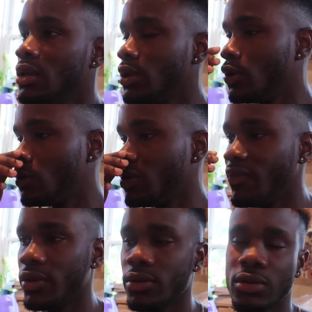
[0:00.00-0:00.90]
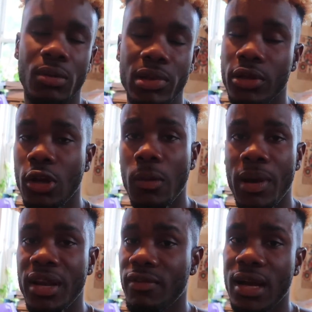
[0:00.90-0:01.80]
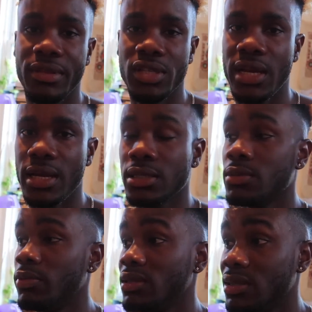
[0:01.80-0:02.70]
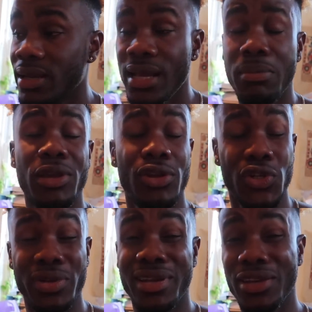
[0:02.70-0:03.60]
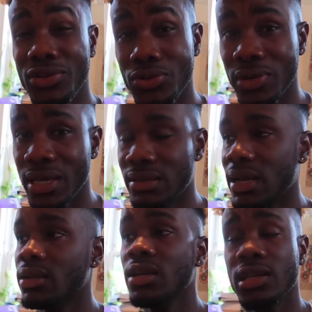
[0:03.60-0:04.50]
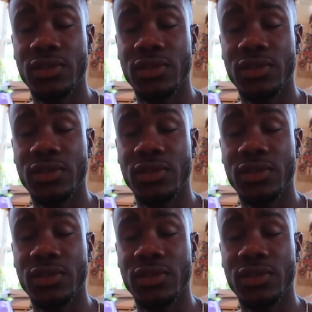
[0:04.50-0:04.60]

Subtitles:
You know, if I could come link up. I never got the chance, but today I'm making sure that I do get that.